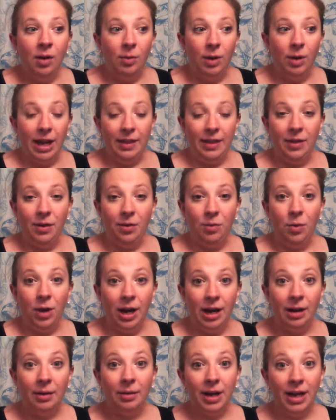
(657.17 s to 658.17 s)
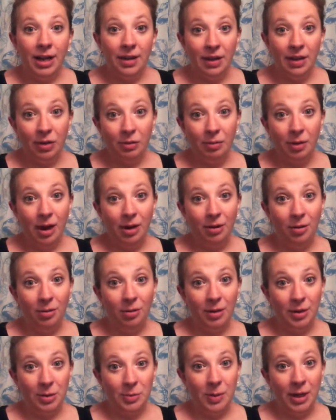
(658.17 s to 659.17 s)
1 hour and the 3 hour
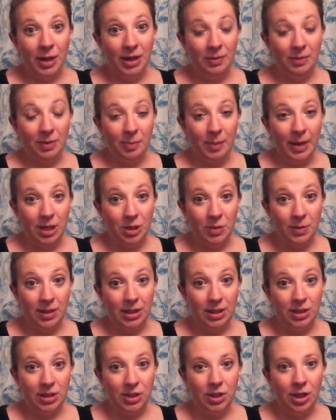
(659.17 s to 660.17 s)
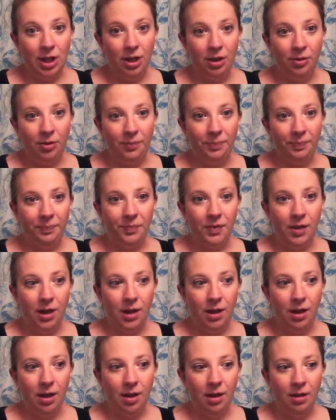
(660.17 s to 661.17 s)
when I was pregnant with Benjamin. So
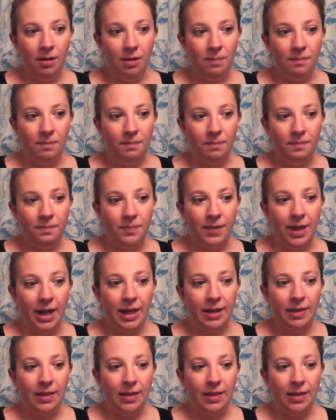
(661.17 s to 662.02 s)
I